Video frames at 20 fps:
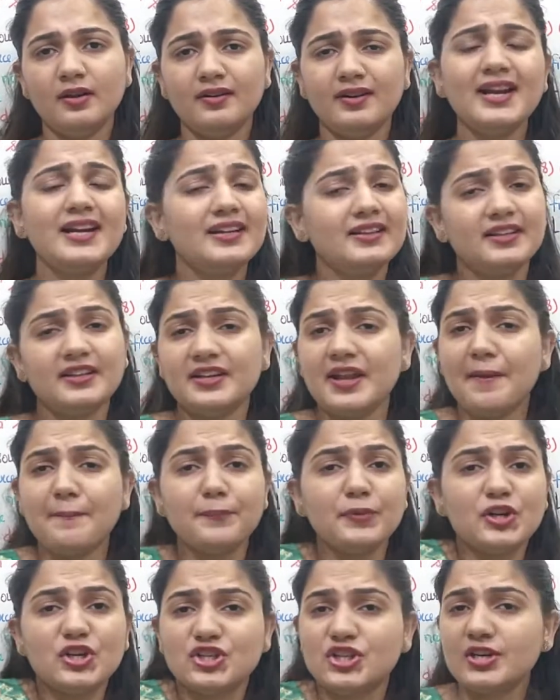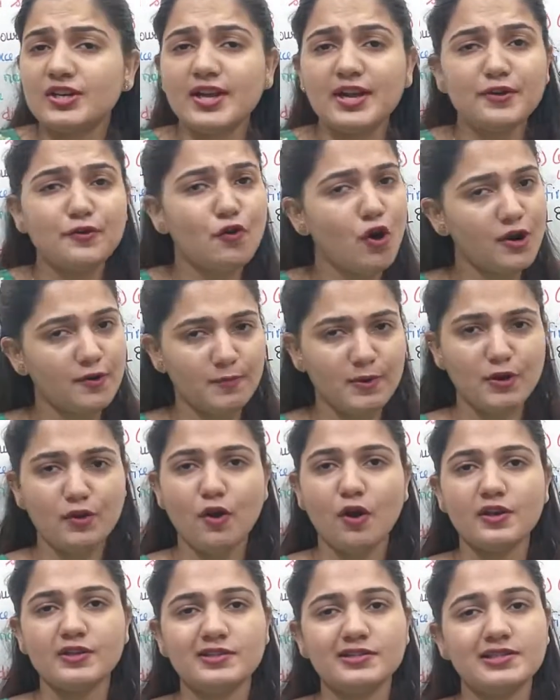Right, the temperature cannot be
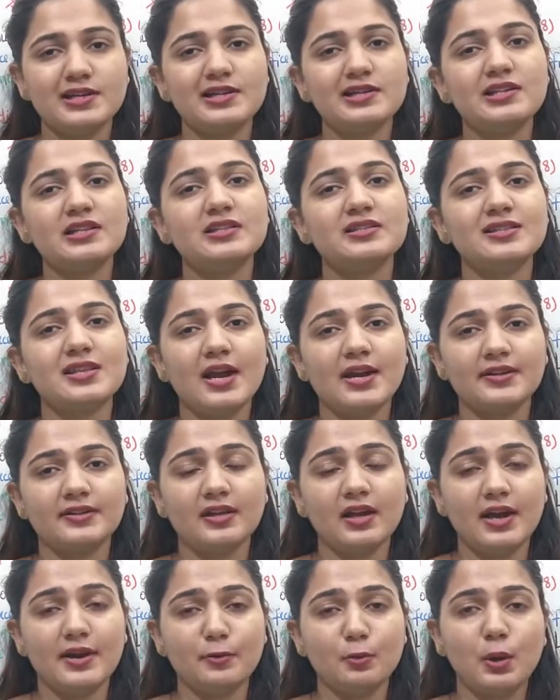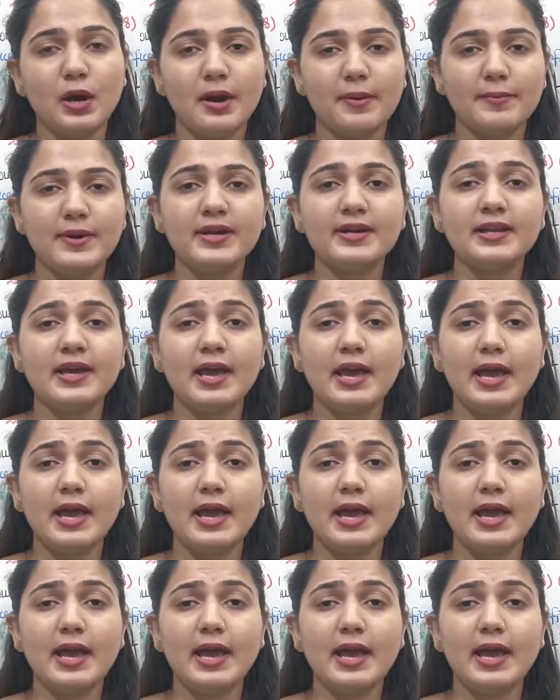constant inside the environment.